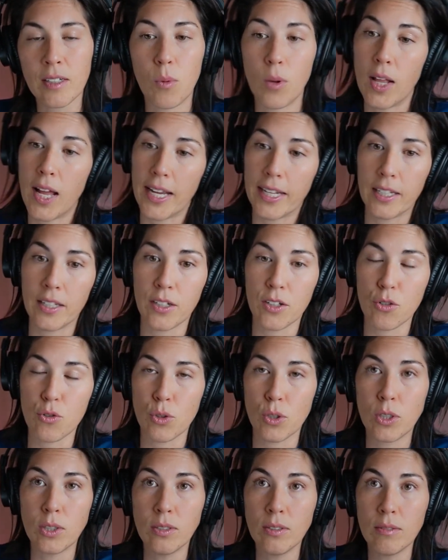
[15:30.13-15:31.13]
I can
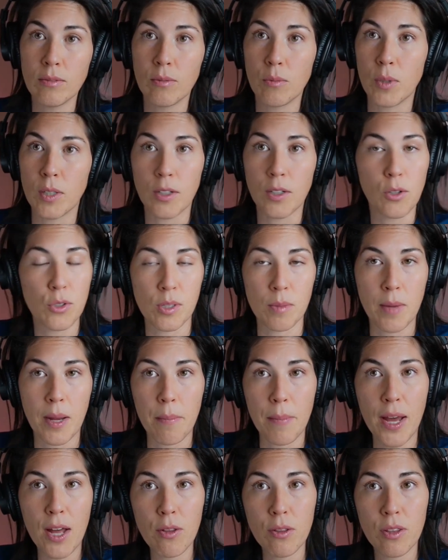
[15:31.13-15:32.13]
control what goes in my
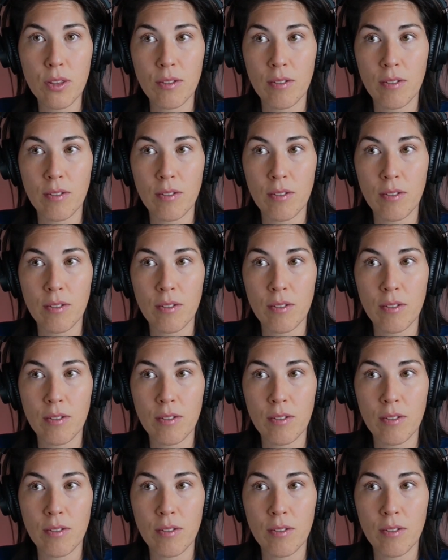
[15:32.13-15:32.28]
mouth.